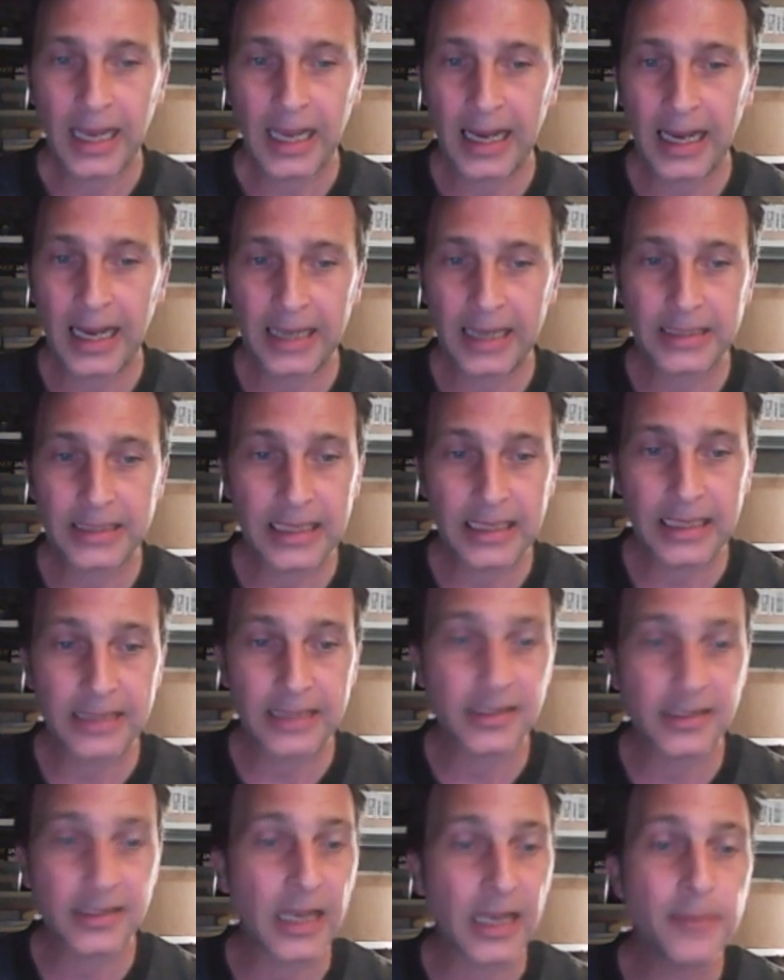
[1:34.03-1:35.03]
And
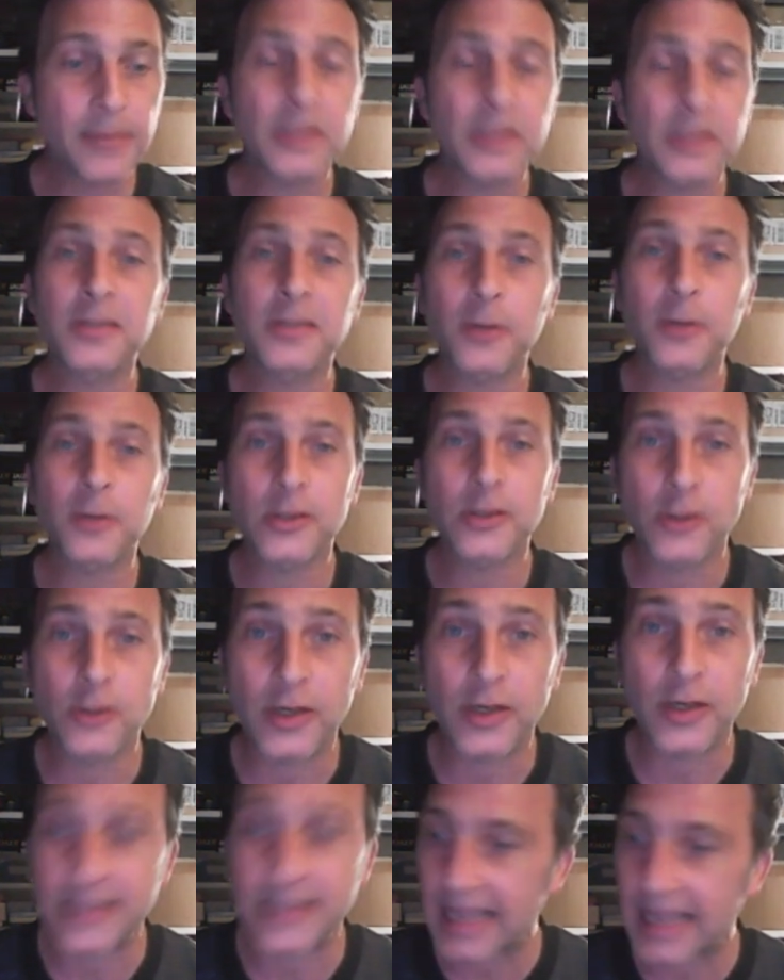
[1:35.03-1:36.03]
it's a game that sprawls
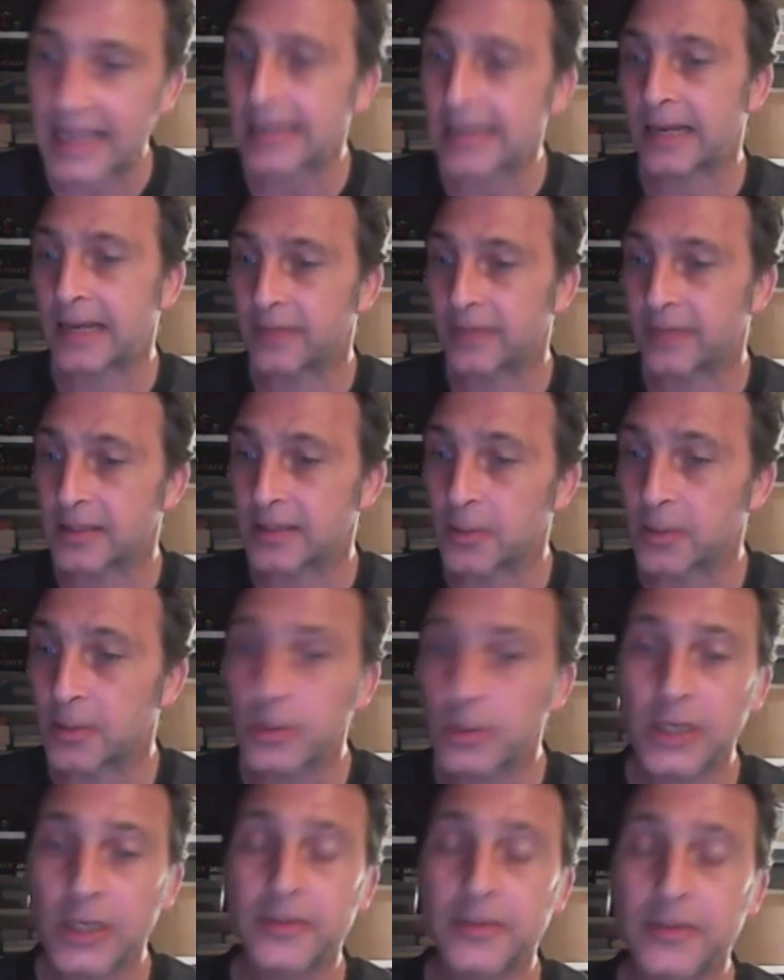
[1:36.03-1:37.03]
across 10 levels. And
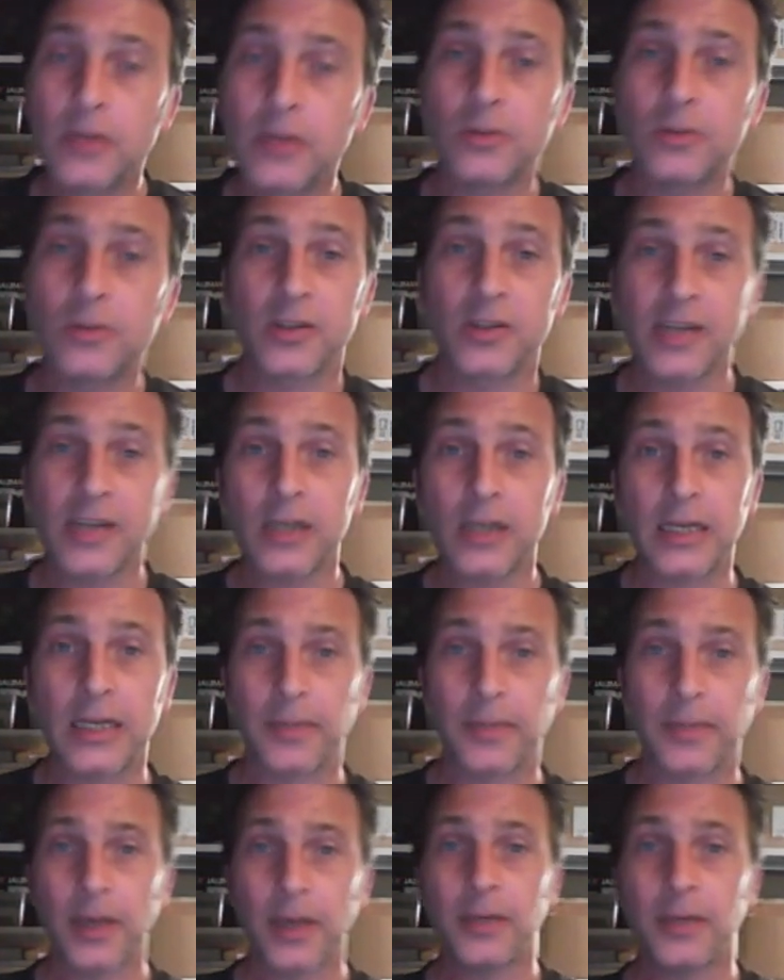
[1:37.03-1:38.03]
what you have to do is you're starting
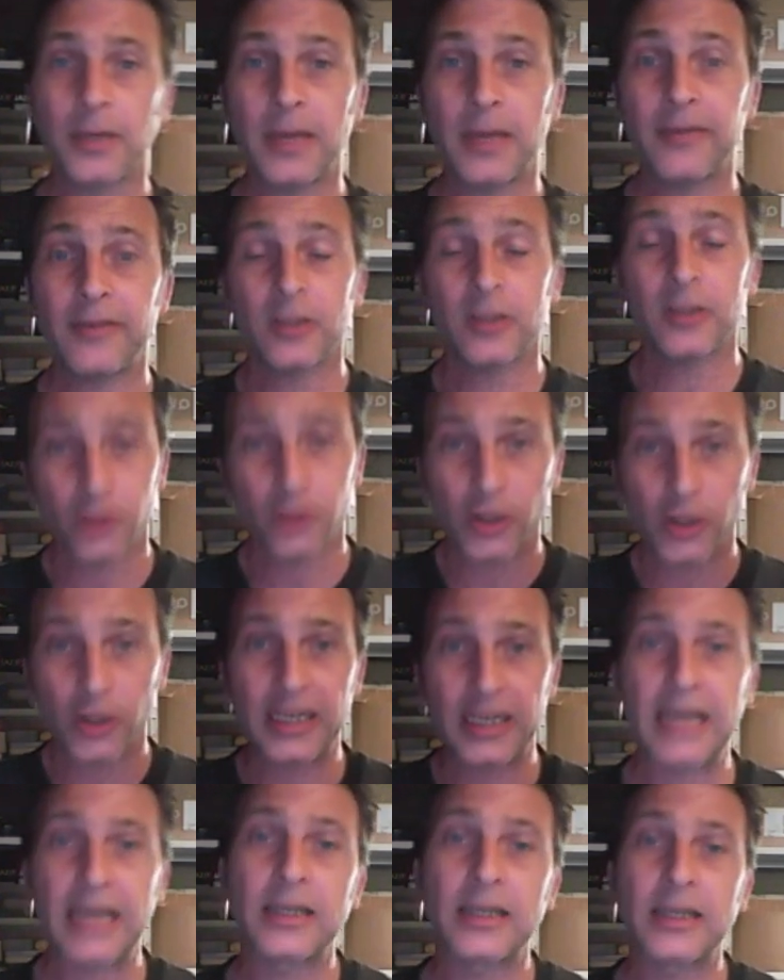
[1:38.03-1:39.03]
at the bottom level, you're trying
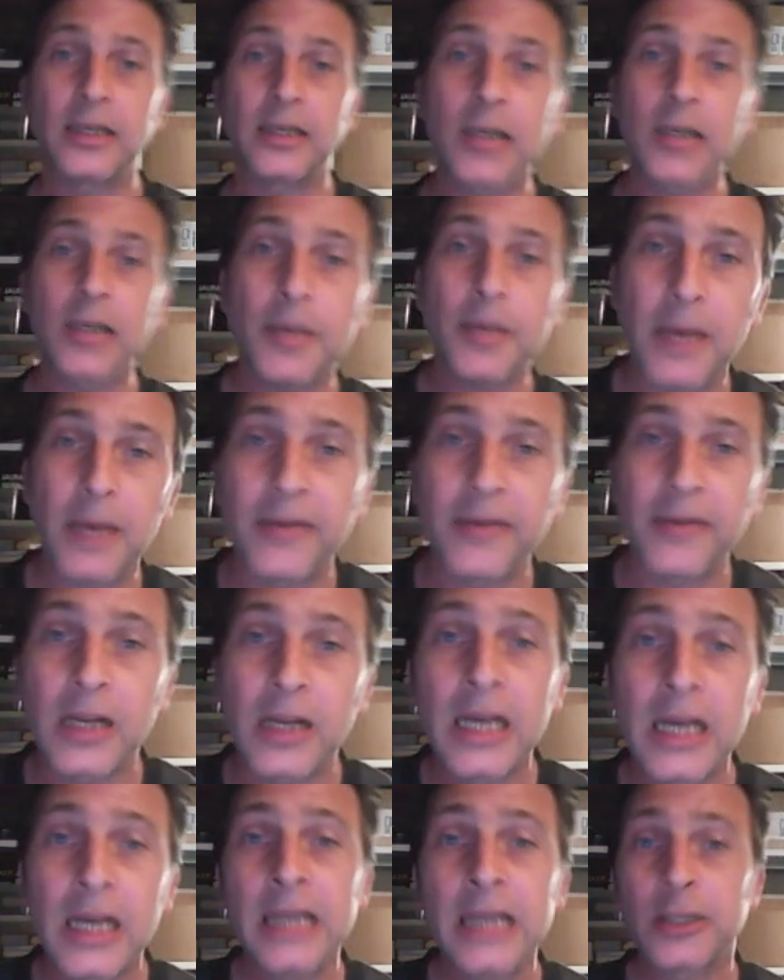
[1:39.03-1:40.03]
to get to the top
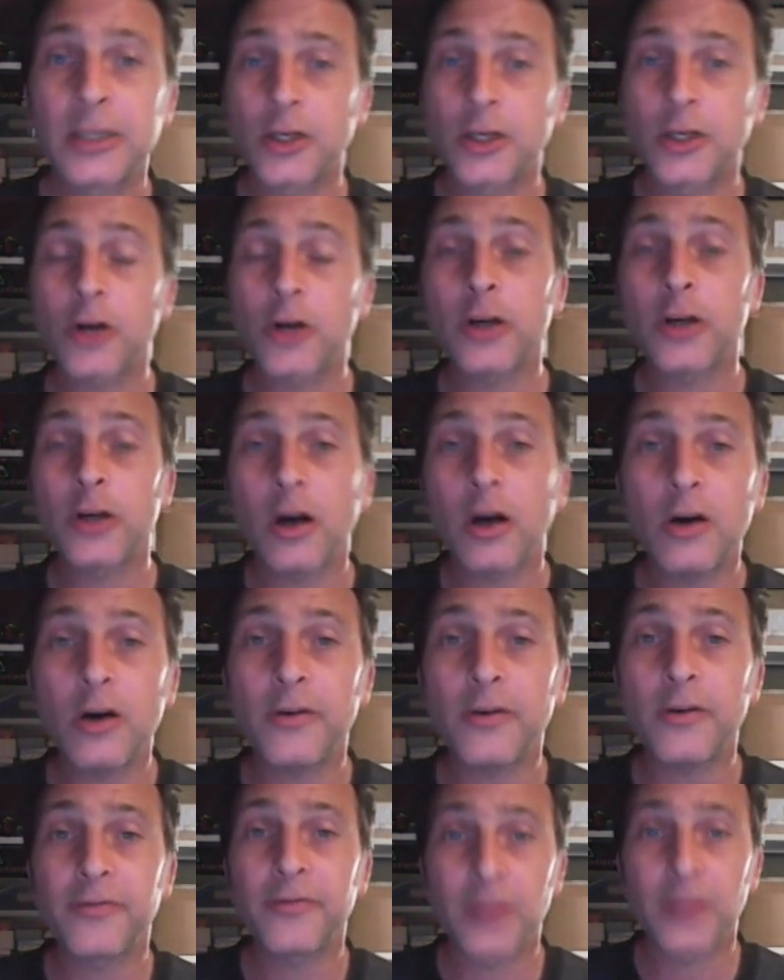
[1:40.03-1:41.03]
level to turn
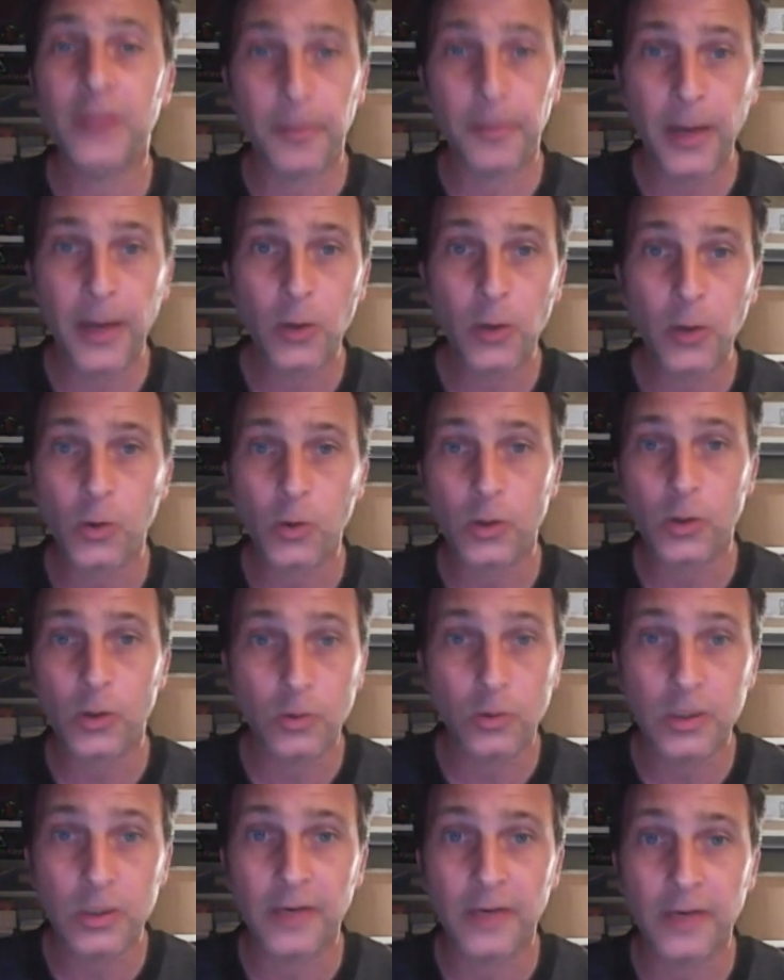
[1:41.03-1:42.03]
off the power
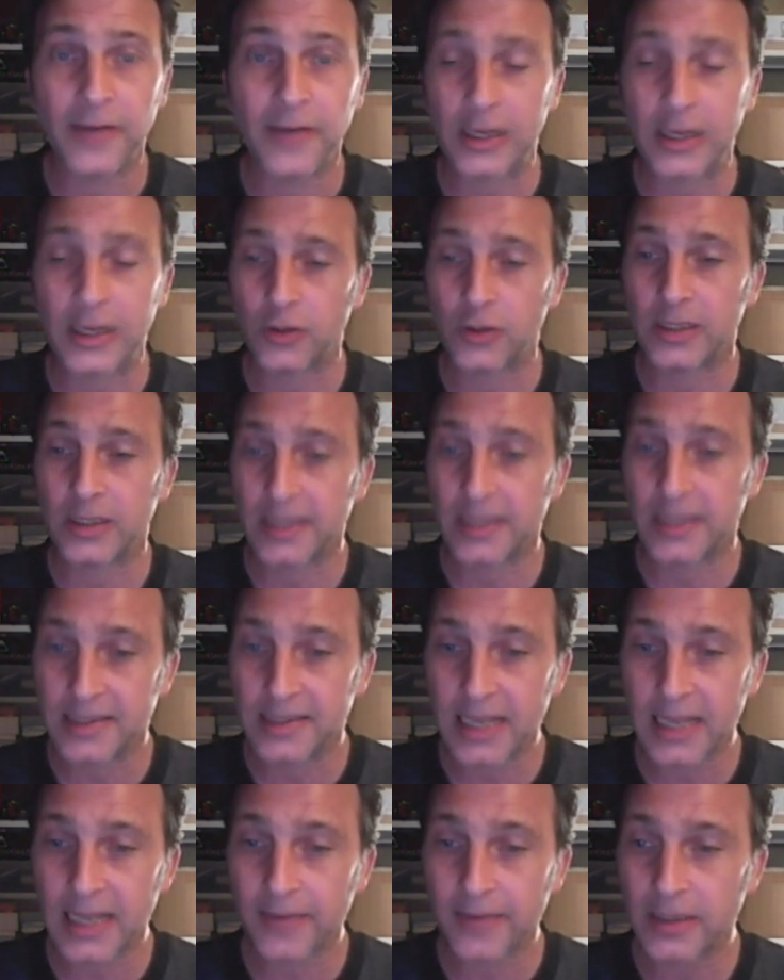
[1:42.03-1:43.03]
going to the factory to
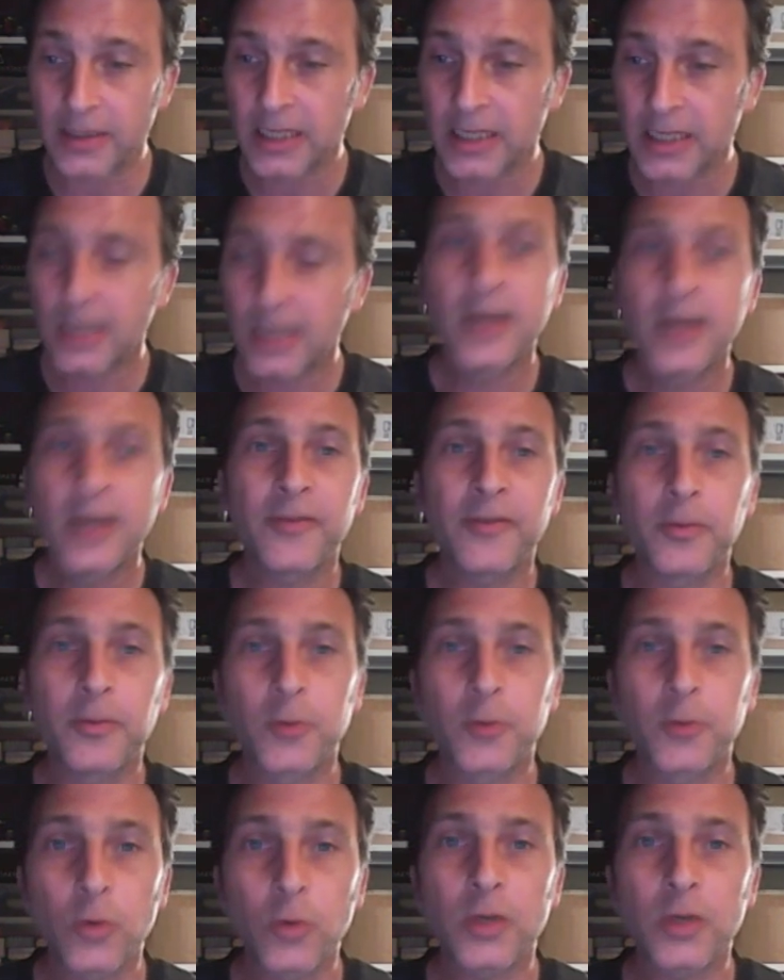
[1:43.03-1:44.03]
save it from
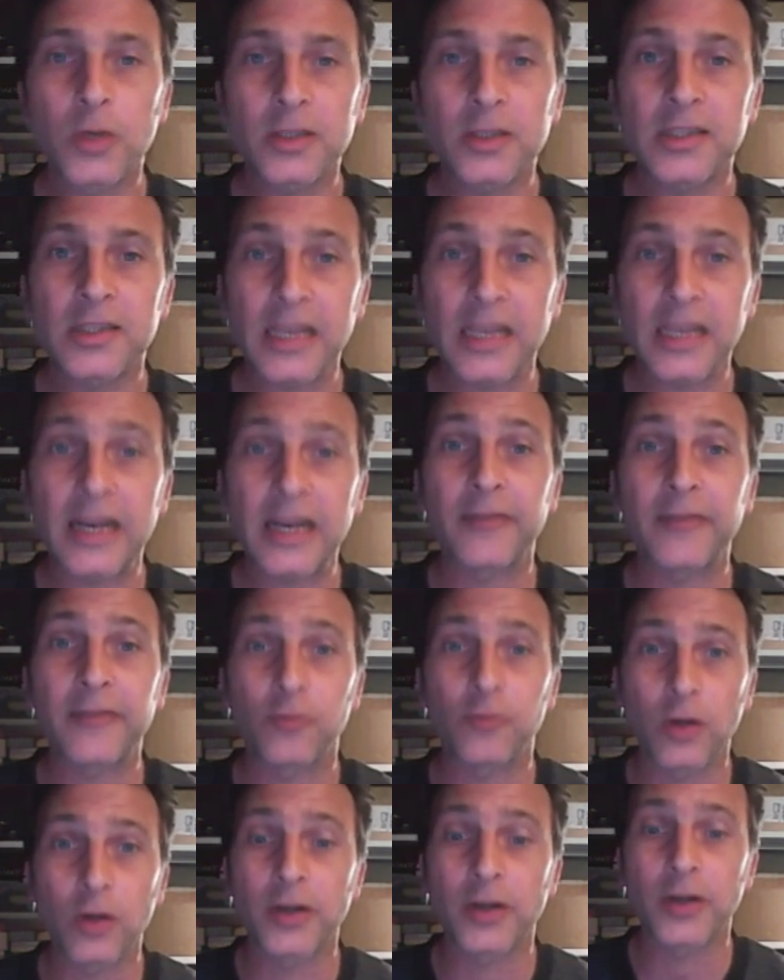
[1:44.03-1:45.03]
donuts that have
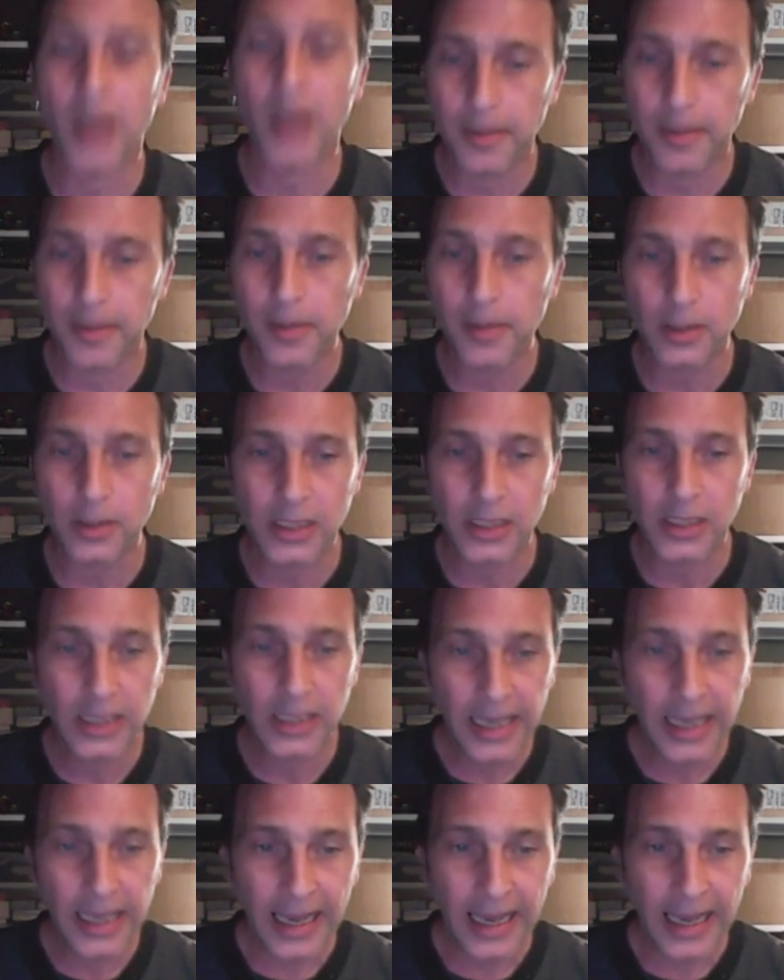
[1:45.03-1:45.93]
run amok.